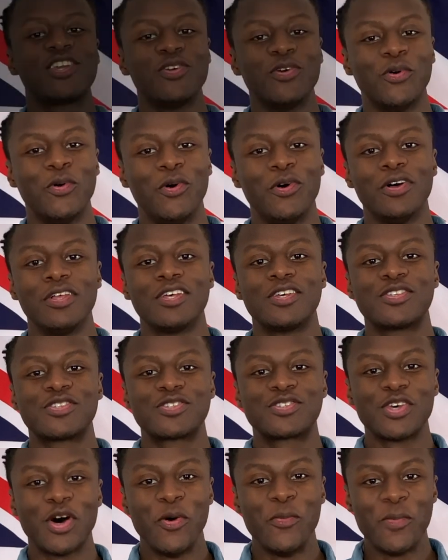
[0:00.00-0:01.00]
you all
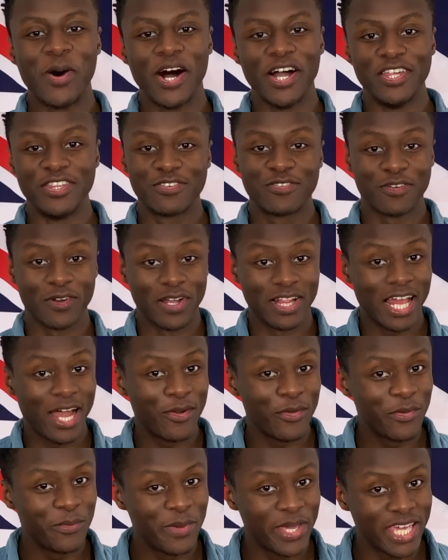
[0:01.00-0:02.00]
so much for
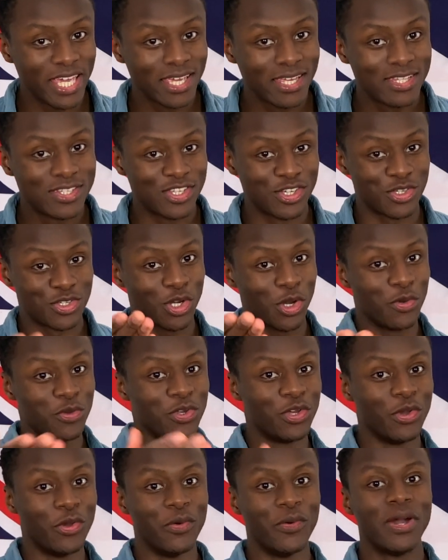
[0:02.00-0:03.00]
allowing me to show
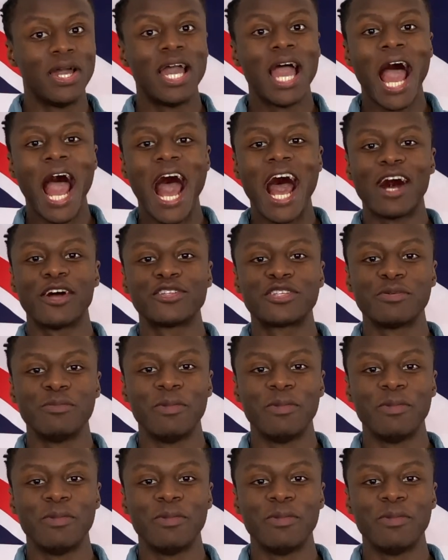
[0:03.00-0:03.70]
you how to